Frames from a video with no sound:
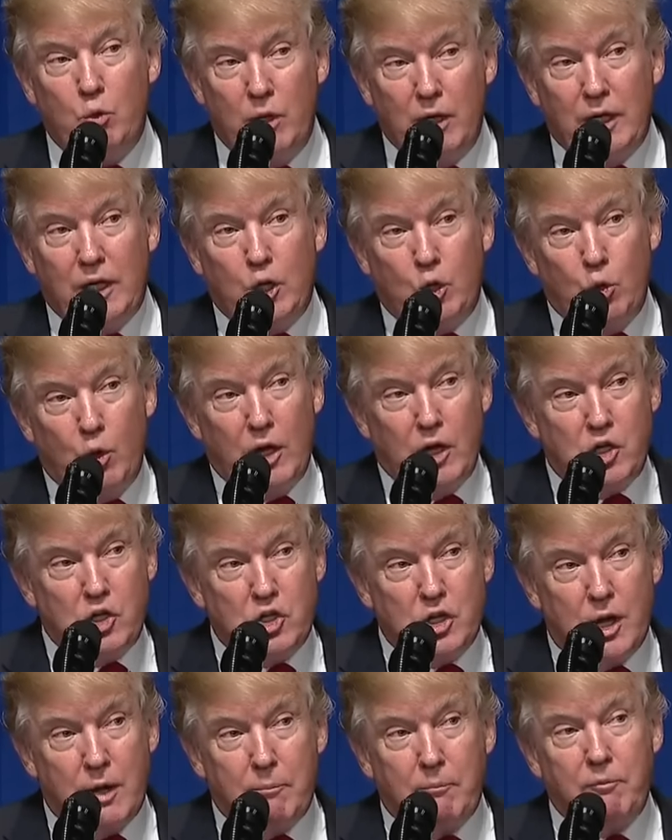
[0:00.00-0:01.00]
really great
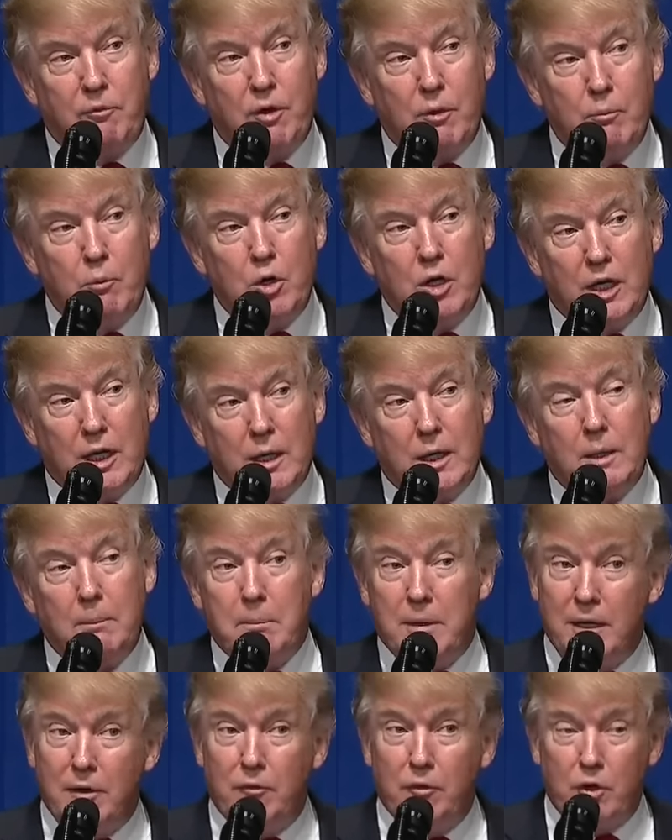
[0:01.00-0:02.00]
shape from really
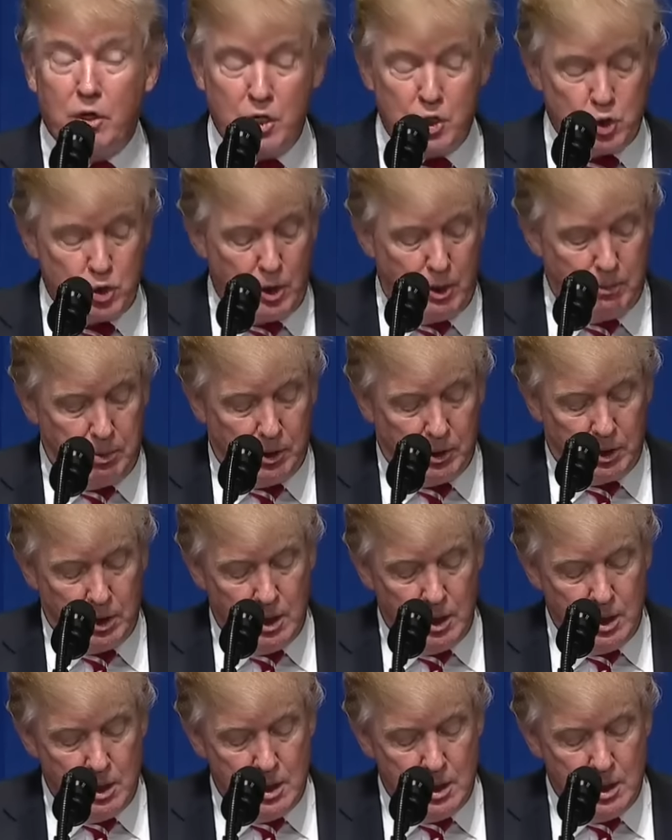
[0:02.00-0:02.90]
being very troubled.